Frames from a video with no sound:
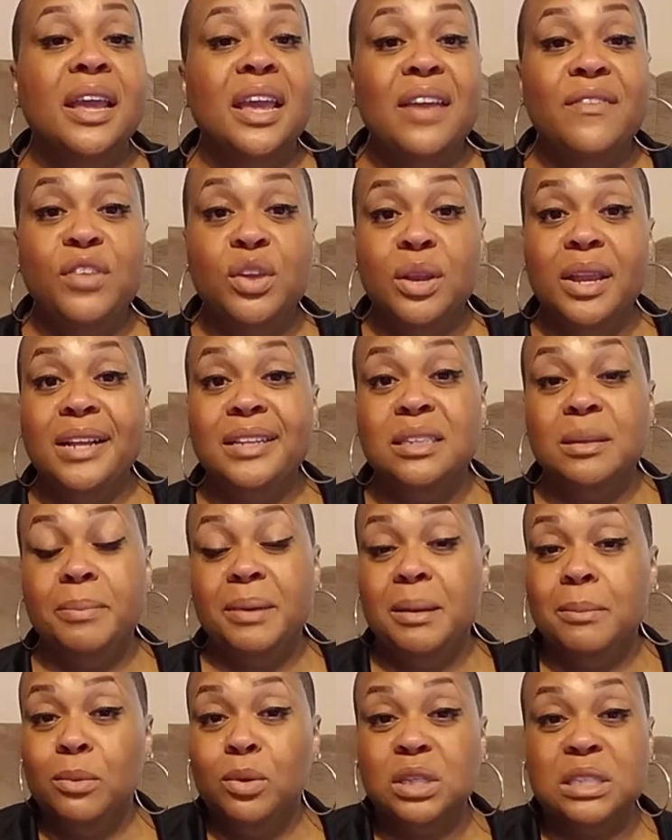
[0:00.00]
If you need to
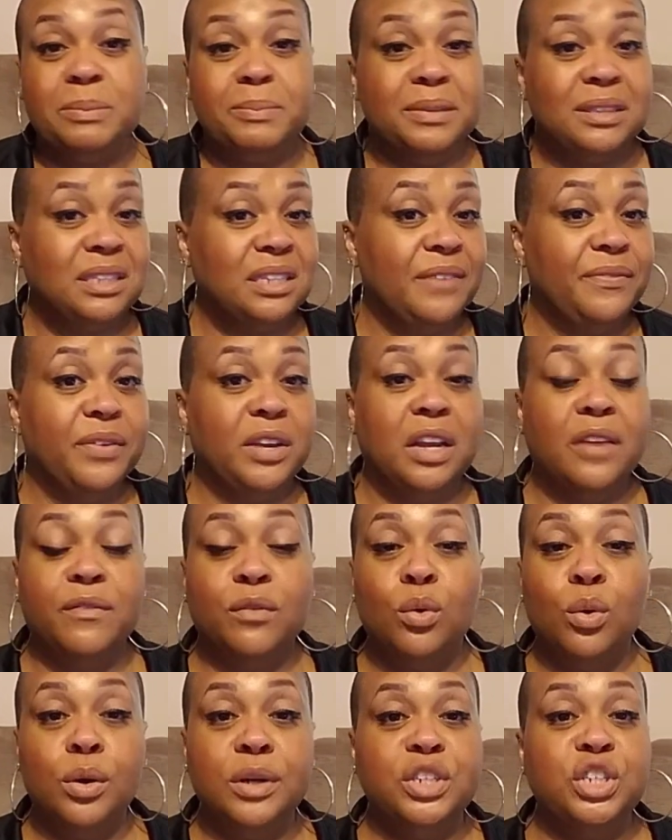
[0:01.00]
be more specific,
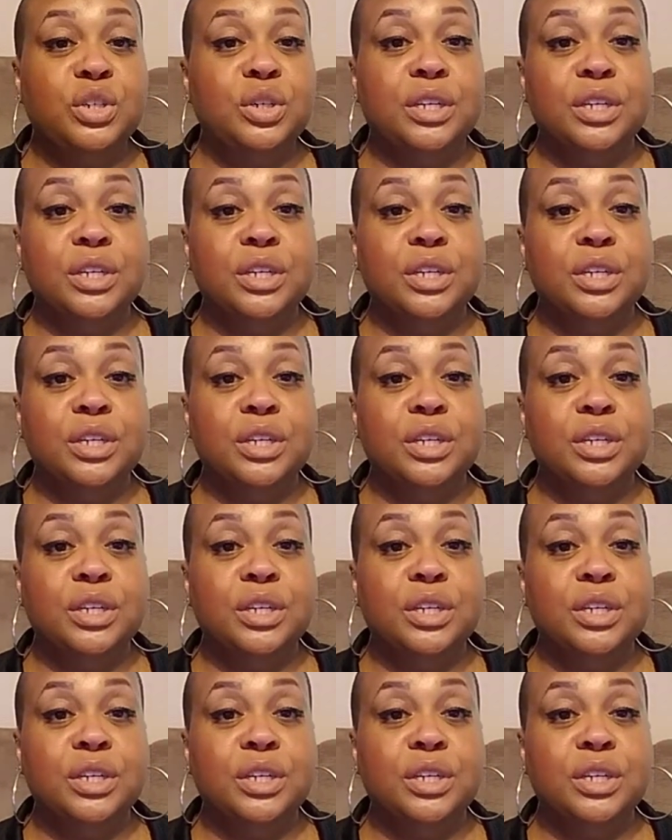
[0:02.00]
of course,